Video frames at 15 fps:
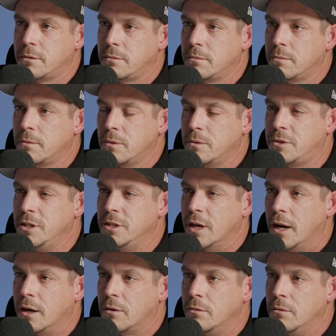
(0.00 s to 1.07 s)
and it's the same his
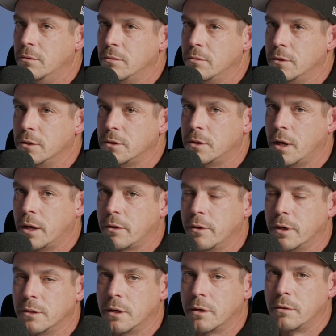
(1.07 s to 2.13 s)
uncle that's uh,
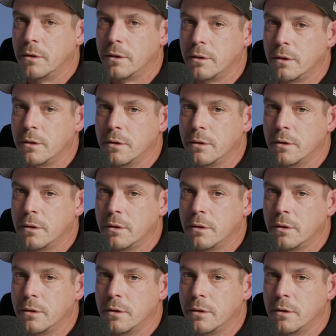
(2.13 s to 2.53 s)
Greg's uncle, I think.